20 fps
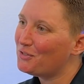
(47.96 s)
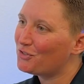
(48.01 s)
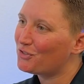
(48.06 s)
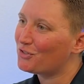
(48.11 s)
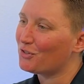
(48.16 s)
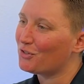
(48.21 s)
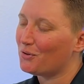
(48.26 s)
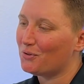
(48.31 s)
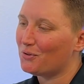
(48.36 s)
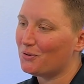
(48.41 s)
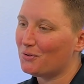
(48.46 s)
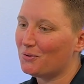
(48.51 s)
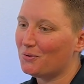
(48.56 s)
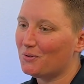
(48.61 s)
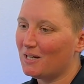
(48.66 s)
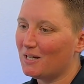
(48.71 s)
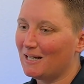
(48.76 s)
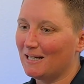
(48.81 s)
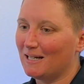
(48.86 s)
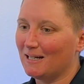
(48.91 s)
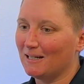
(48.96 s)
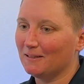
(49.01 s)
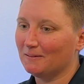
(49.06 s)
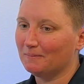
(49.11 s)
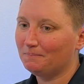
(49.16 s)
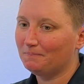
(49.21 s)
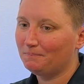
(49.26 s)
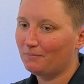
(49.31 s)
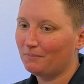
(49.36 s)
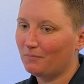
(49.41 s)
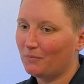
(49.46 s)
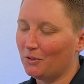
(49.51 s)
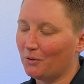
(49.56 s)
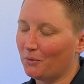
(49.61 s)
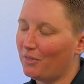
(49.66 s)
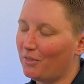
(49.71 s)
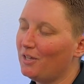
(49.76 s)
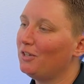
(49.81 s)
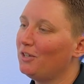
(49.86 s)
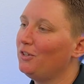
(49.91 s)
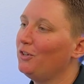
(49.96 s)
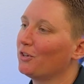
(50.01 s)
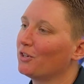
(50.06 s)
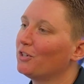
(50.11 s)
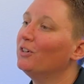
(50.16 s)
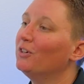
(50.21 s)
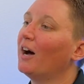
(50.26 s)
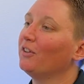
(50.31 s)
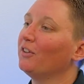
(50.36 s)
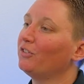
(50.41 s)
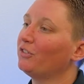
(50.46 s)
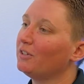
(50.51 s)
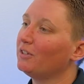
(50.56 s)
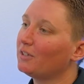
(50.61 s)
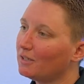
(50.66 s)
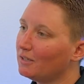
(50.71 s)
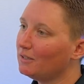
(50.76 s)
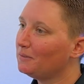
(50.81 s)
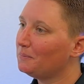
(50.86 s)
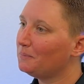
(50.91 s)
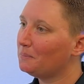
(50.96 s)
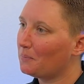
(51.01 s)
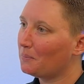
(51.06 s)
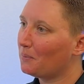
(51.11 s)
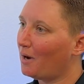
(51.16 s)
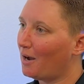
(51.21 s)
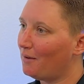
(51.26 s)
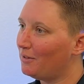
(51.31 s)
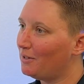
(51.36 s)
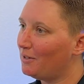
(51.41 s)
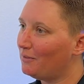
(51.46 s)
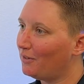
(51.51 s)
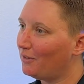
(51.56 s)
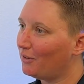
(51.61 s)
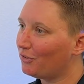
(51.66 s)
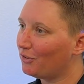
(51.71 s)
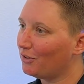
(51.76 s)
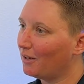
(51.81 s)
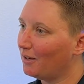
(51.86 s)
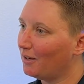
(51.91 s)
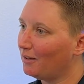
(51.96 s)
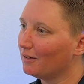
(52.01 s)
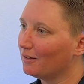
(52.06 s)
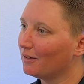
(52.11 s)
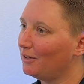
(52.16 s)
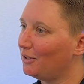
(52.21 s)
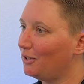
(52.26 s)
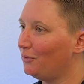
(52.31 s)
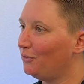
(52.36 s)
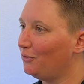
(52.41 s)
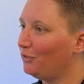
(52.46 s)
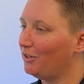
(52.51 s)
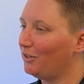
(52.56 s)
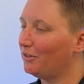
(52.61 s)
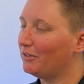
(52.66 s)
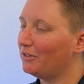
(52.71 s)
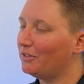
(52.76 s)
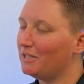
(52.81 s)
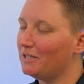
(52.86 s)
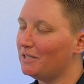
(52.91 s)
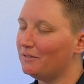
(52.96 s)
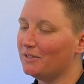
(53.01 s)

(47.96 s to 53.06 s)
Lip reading: So, think of your classic private investigator like you've seen on TV.